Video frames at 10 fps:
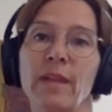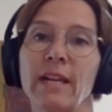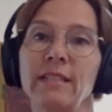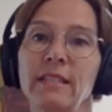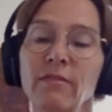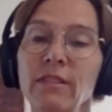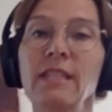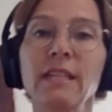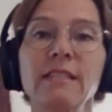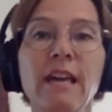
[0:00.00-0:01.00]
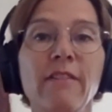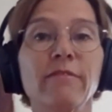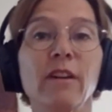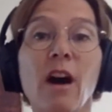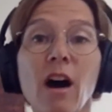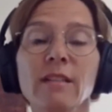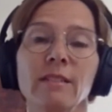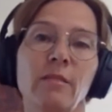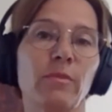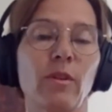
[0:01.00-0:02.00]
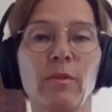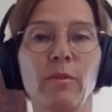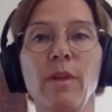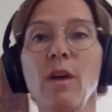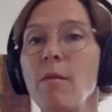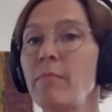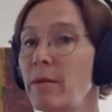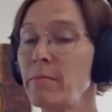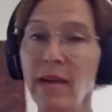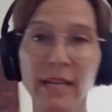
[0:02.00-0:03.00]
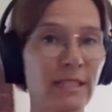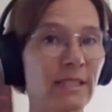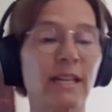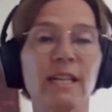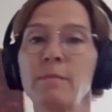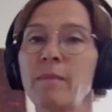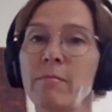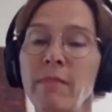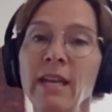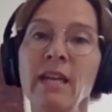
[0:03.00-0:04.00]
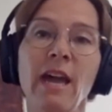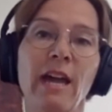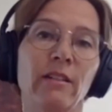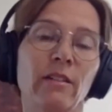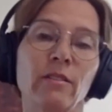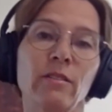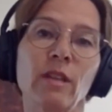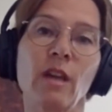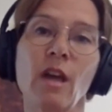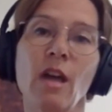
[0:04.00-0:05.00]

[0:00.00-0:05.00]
activities have caused the problem by many states, by many actors,